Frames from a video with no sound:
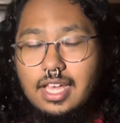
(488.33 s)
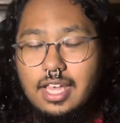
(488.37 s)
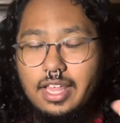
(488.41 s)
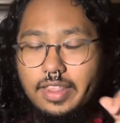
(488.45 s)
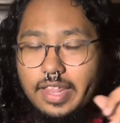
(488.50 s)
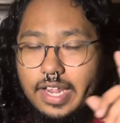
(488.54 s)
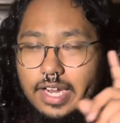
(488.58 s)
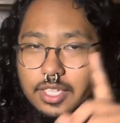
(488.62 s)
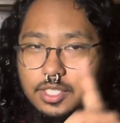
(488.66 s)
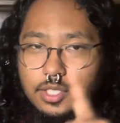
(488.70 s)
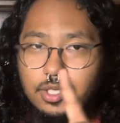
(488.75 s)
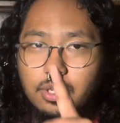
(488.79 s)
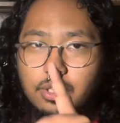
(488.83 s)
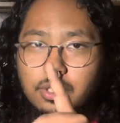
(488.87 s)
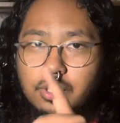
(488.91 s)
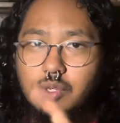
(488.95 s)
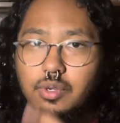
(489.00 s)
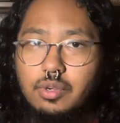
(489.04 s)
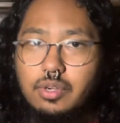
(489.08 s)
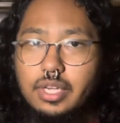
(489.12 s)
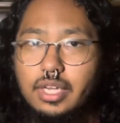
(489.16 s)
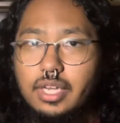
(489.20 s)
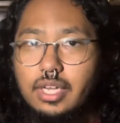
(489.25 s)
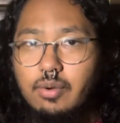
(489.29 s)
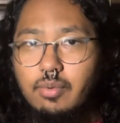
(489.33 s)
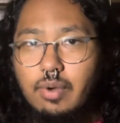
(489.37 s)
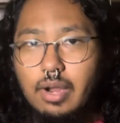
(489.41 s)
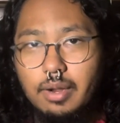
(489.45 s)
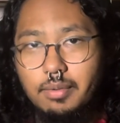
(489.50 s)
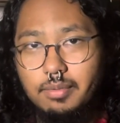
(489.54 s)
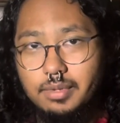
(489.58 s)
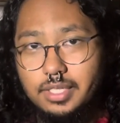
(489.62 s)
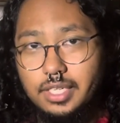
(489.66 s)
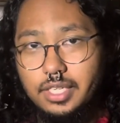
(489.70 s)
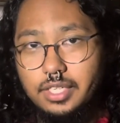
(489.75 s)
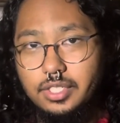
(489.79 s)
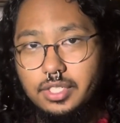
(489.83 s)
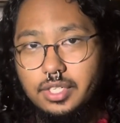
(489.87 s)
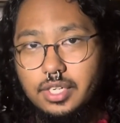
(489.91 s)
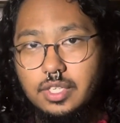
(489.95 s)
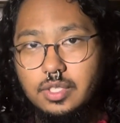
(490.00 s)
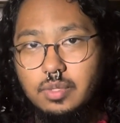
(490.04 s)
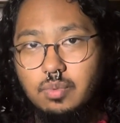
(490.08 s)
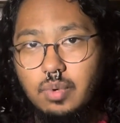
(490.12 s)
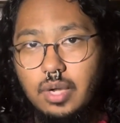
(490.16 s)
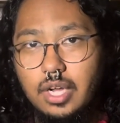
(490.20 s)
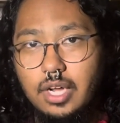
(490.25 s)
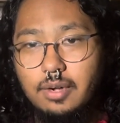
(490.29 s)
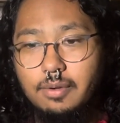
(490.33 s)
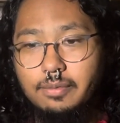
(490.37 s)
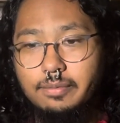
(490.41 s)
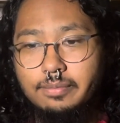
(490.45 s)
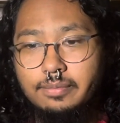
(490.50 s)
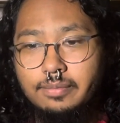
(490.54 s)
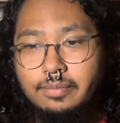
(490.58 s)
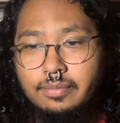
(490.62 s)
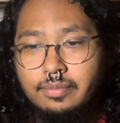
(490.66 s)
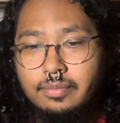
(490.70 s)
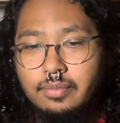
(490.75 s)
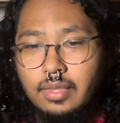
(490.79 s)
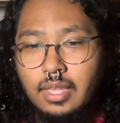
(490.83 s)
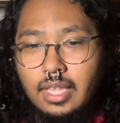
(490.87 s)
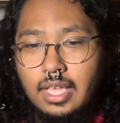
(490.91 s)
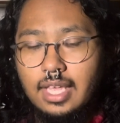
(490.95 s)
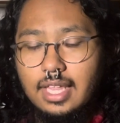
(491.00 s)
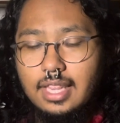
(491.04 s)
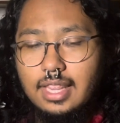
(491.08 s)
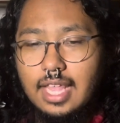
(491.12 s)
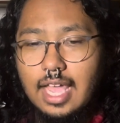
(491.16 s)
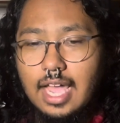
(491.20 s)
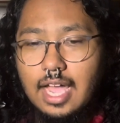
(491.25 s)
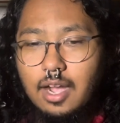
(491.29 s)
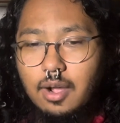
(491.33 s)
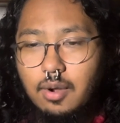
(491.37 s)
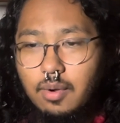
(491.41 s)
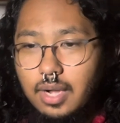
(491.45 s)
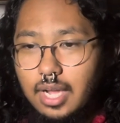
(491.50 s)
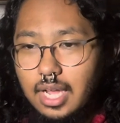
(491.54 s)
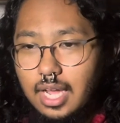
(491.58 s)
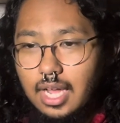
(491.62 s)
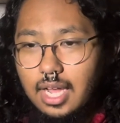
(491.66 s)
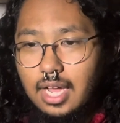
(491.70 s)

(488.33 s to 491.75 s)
that is also a good recommendation as well. Now,